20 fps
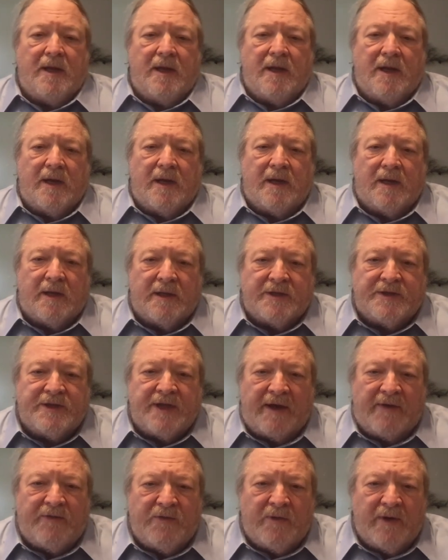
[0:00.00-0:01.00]
The
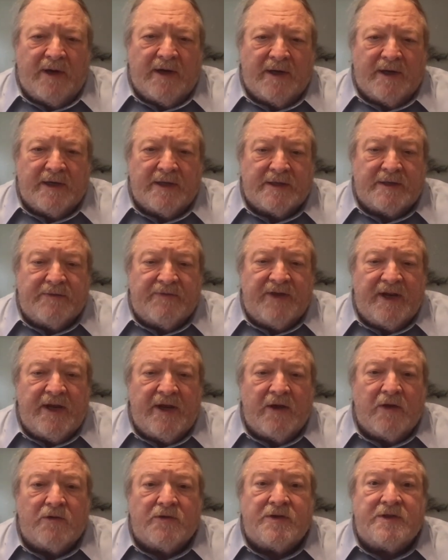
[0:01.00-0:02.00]
software is
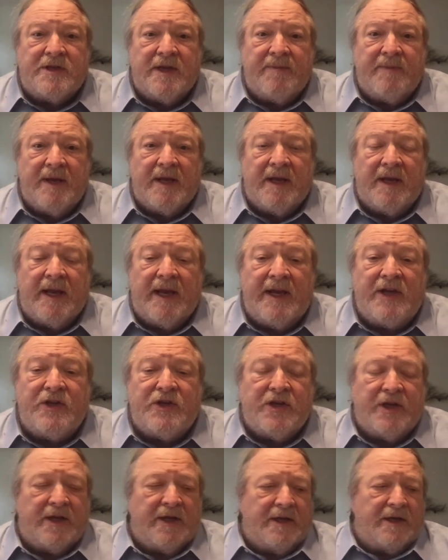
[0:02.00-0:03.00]
video
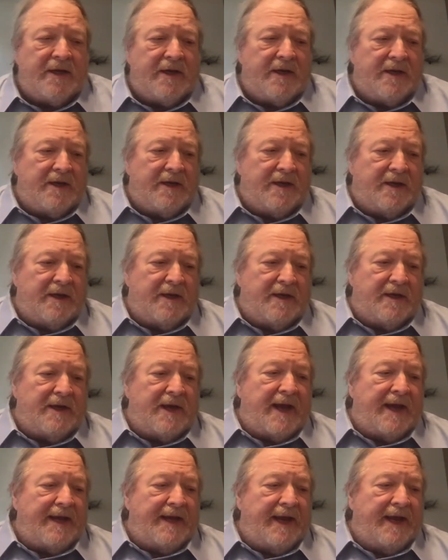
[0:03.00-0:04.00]
simulation,
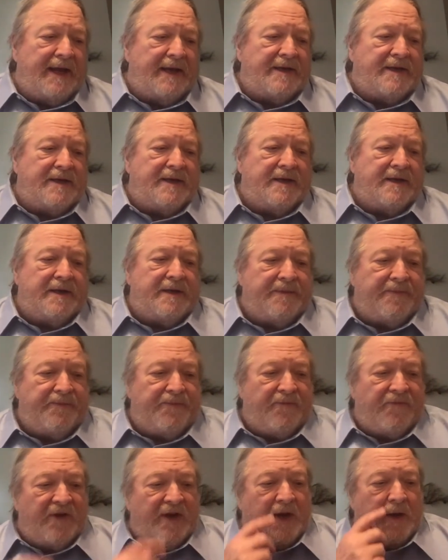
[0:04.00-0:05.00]
not yet
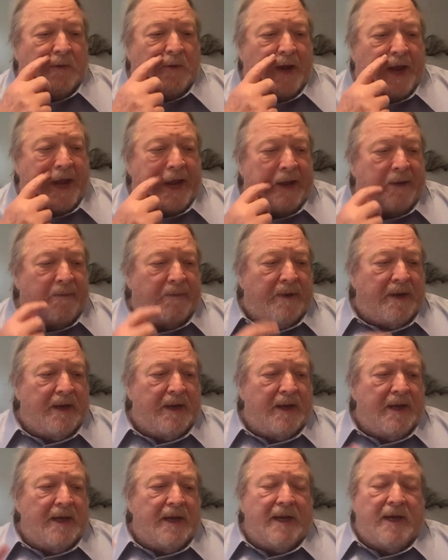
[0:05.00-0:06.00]
video game.
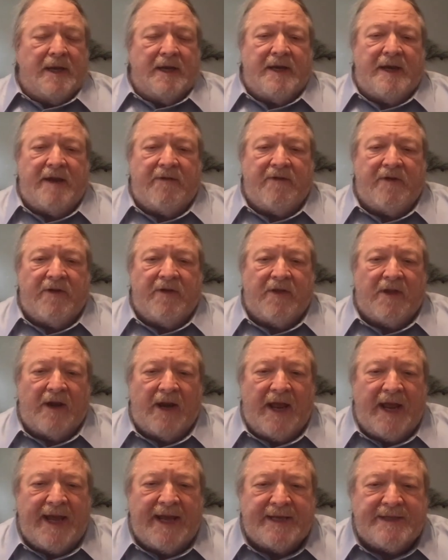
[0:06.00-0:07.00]

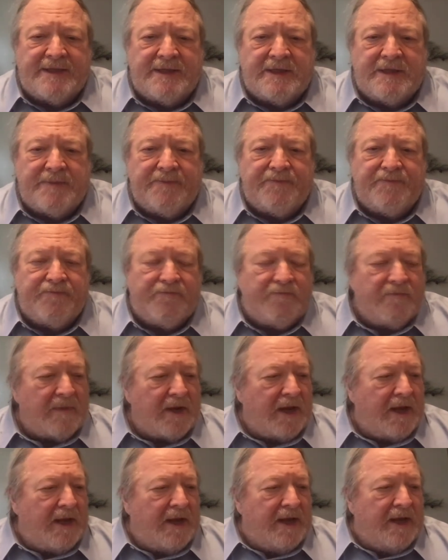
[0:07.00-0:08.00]
Nevertheless,
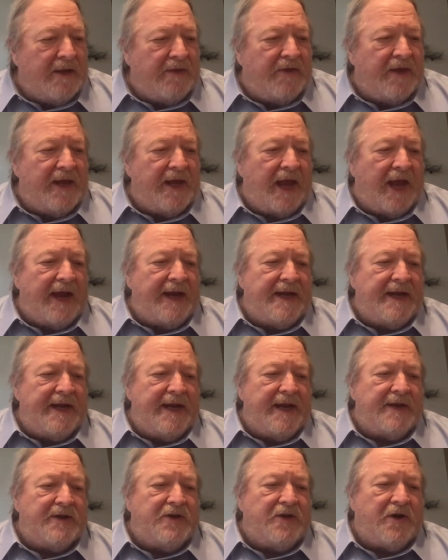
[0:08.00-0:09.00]
the
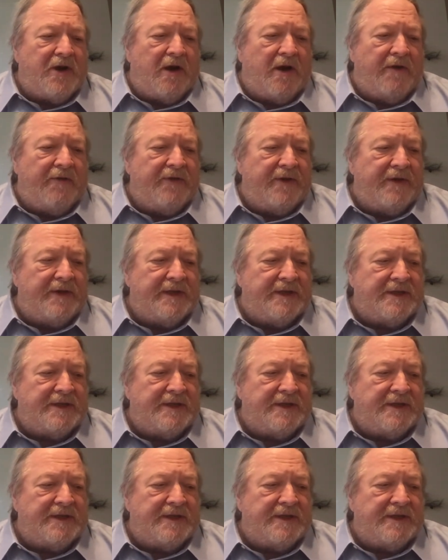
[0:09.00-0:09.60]
idea took off in this